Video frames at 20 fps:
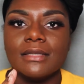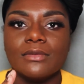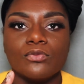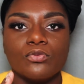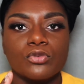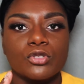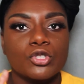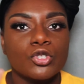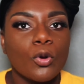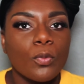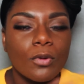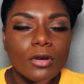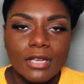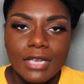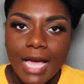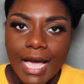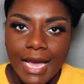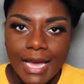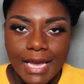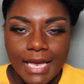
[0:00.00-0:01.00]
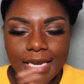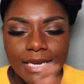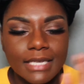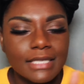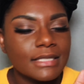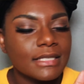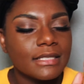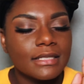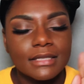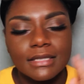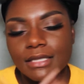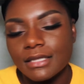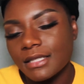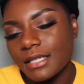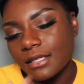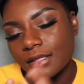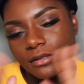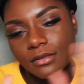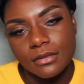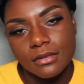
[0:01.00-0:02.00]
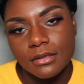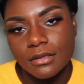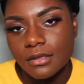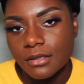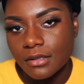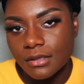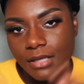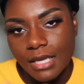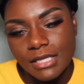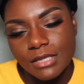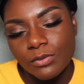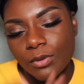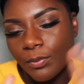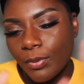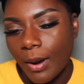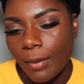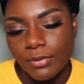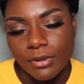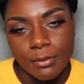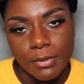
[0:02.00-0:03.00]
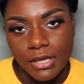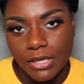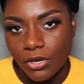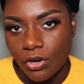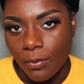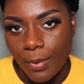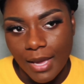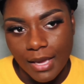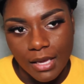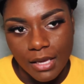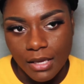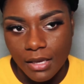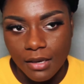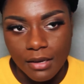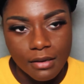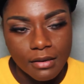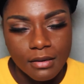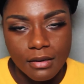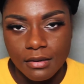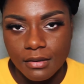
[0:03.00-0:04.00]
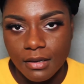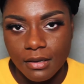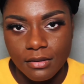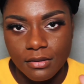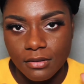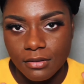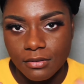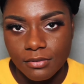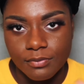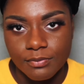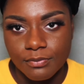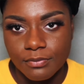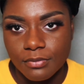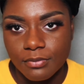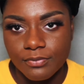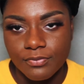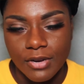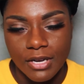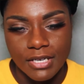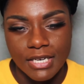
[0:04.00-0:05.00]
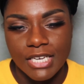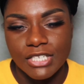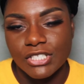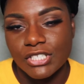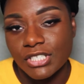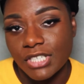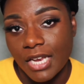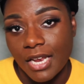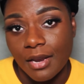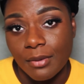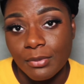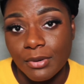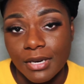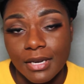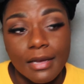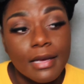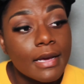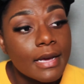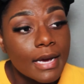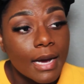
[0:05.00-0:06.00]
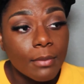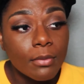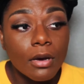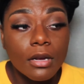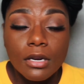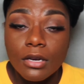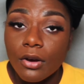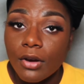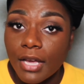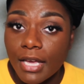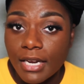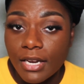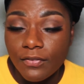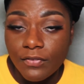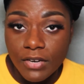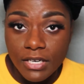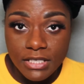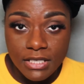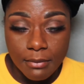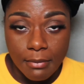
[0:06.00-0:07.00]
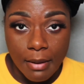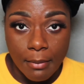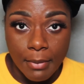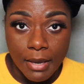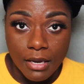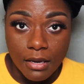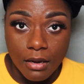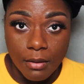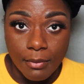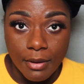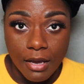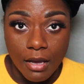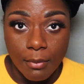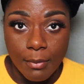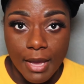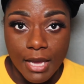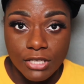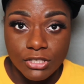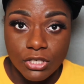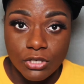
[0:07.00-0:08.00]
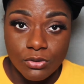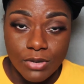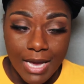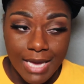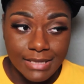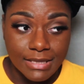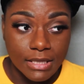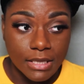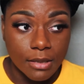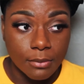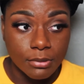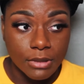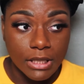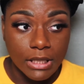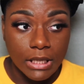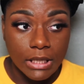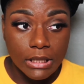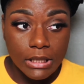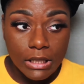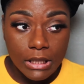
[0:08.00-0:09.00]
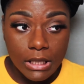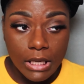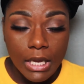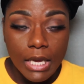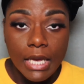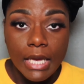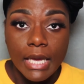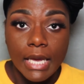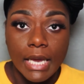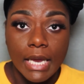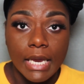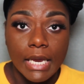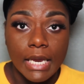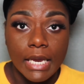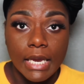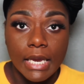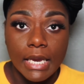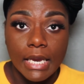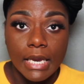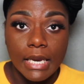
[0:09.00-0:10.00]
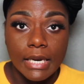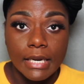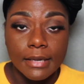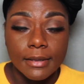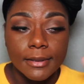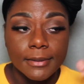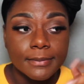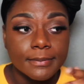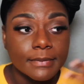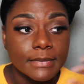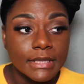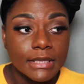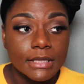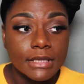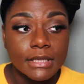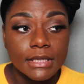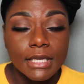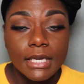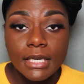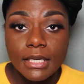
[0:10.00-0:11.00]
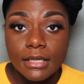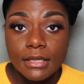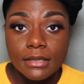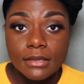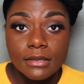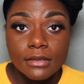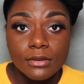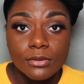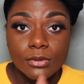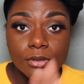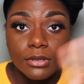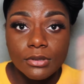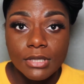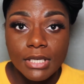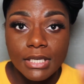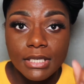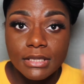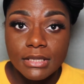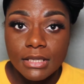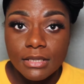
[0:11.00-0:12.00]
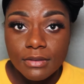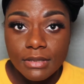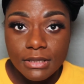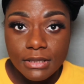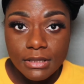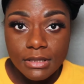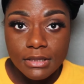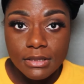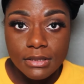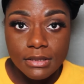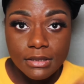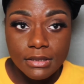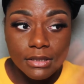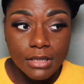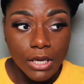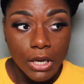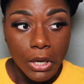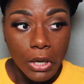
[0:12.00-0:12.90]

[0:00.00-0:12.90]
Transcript: super light, and it didn't. That's what prompted me to go back and get another foundation shade. But I'm going to go ahead and finish up my makeup and come back and show you guys the completed look. And yeah, we'll get into the rest of this